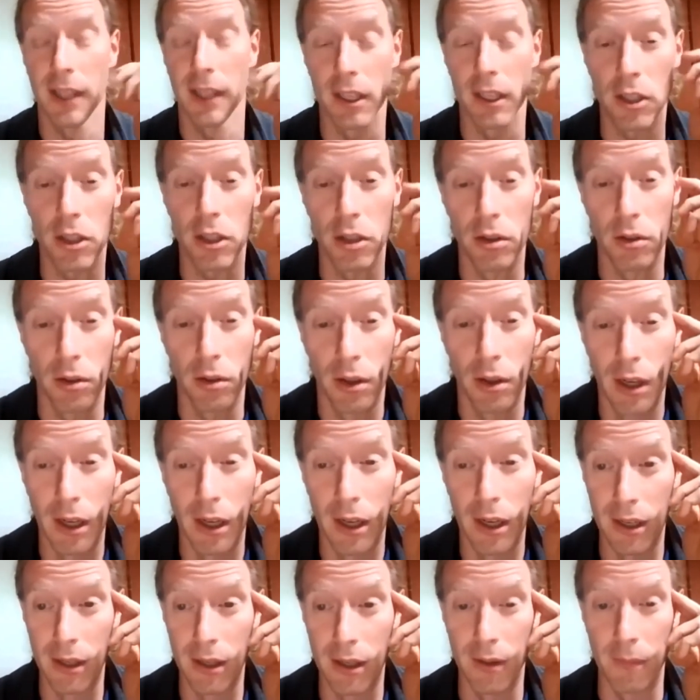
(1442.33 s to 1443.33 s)
Thank you.
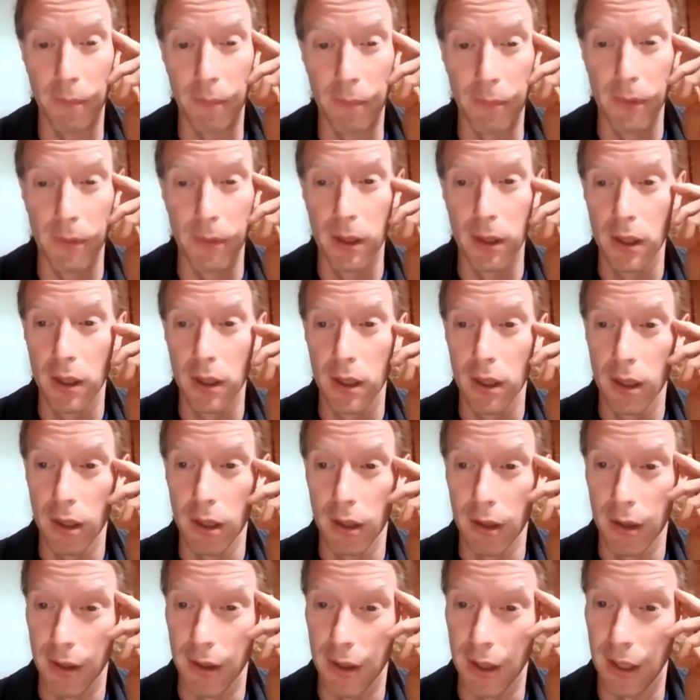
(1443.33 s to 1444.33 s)
Um,
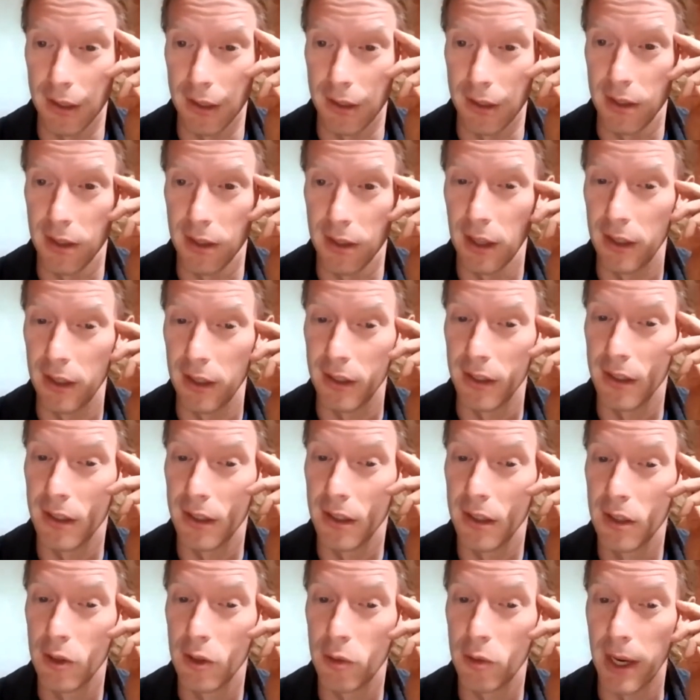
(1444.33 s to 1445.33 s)
that's uh,
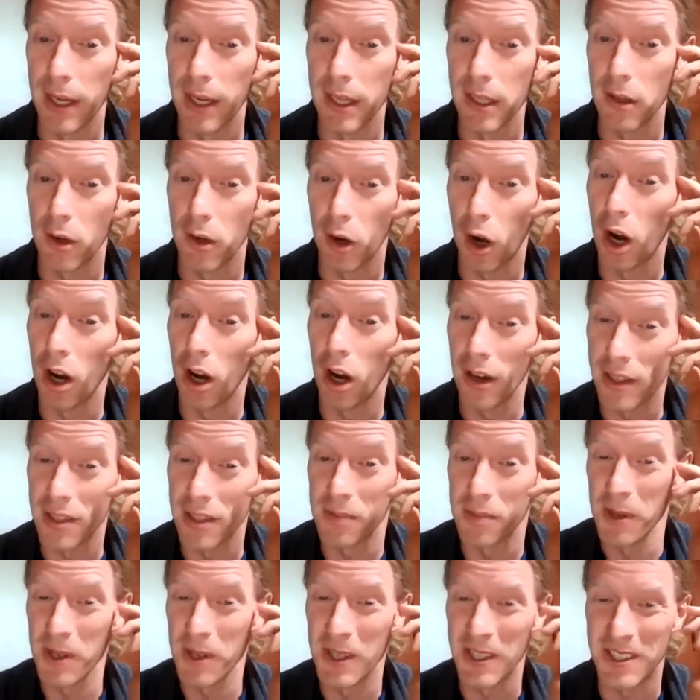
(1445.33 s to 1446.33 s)
right. Our
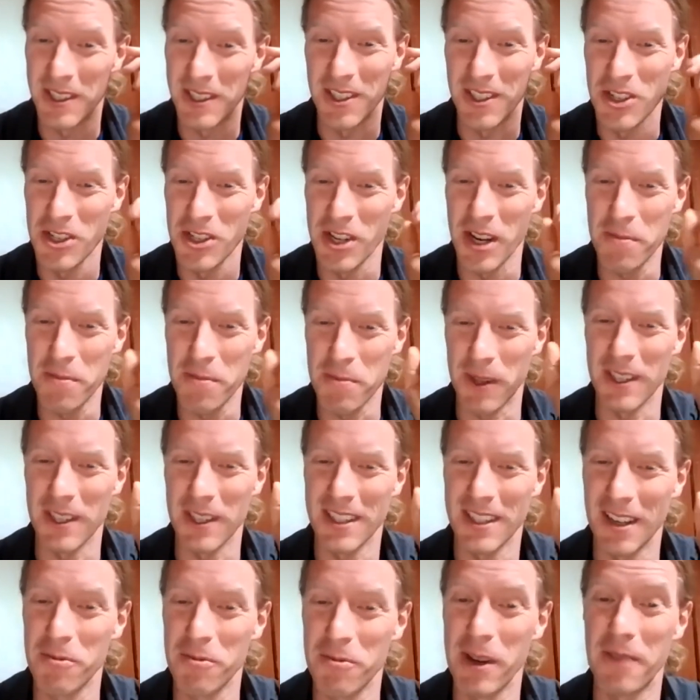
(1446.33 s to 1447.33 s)
experiences shape this,
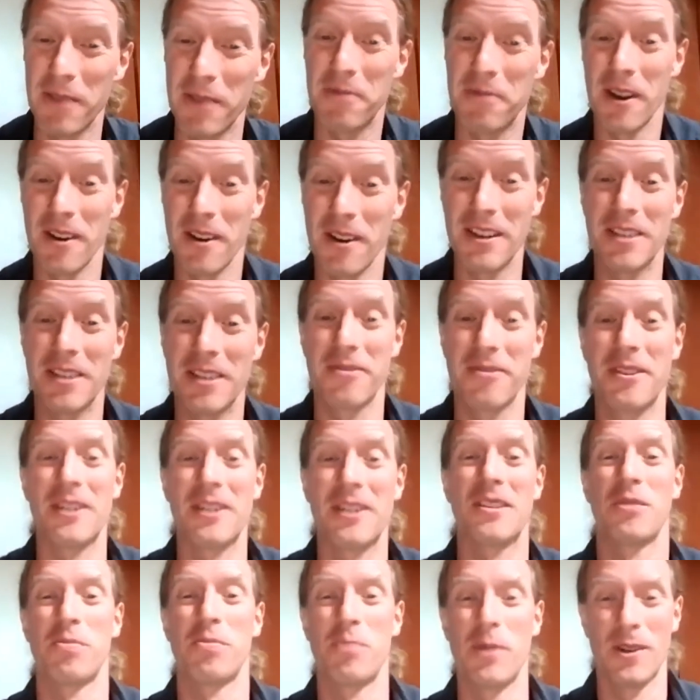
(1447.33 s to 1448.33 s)
and we have very different
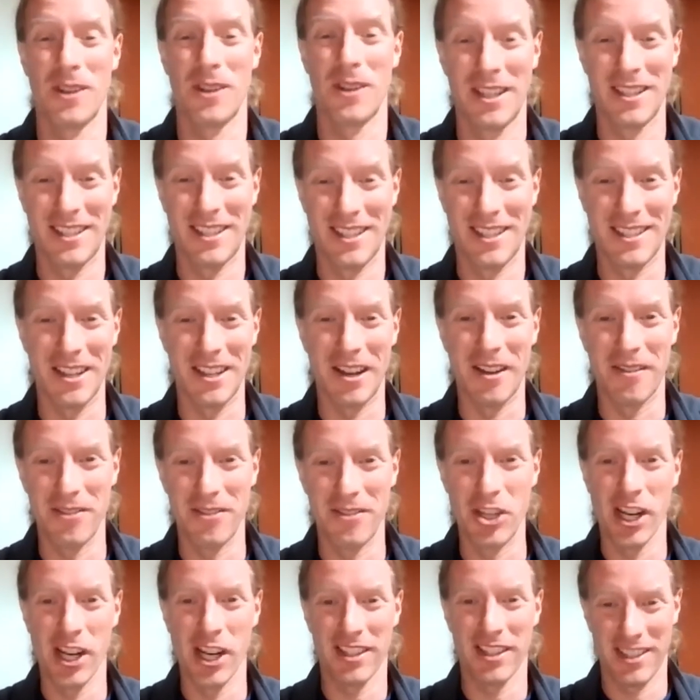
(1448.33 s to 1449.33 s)
experiences of
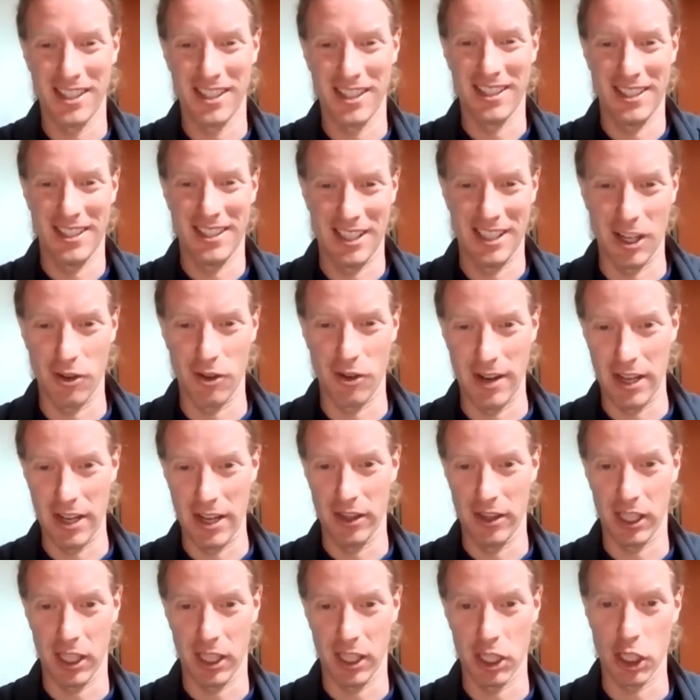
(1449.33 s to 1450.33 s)
justice around
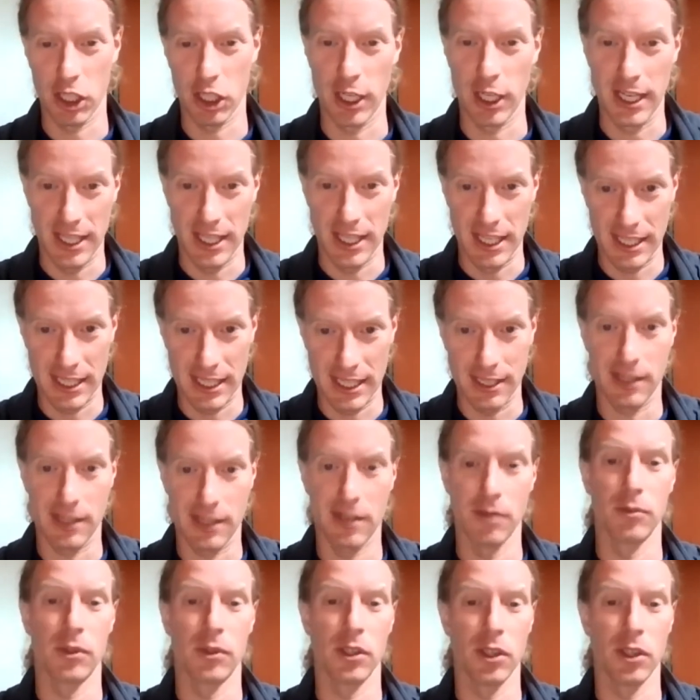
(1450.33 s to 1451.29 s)
the country and the systems